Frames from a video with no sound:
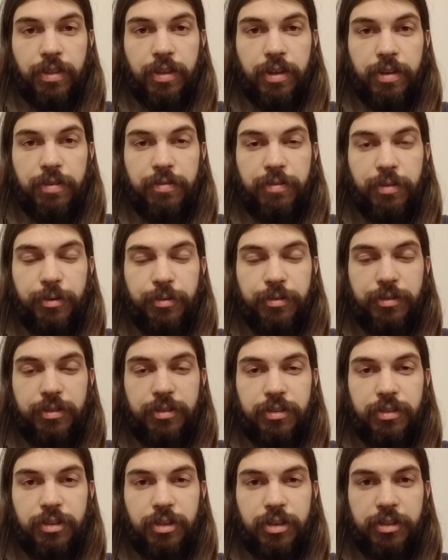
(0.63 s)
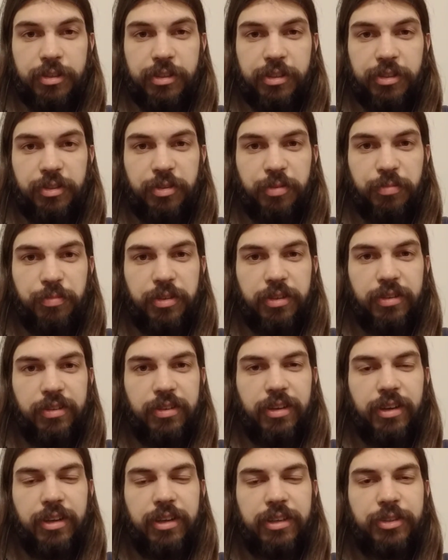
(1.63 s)
Hey folks, Josh Hedstrom
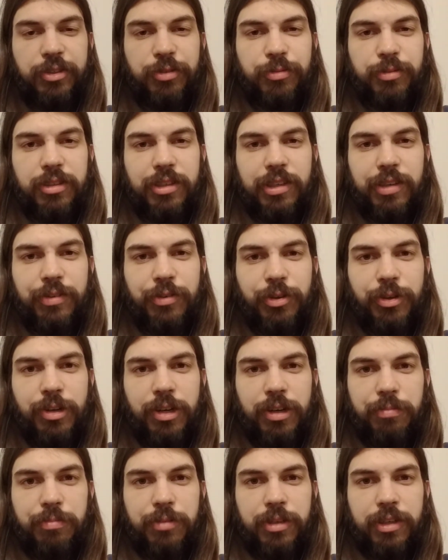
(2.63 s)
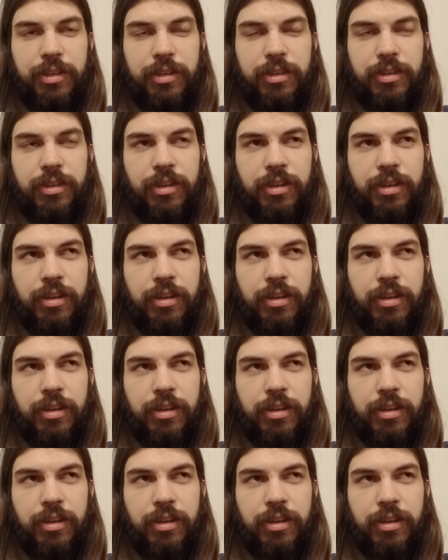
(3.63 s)
here. Just want to give you an update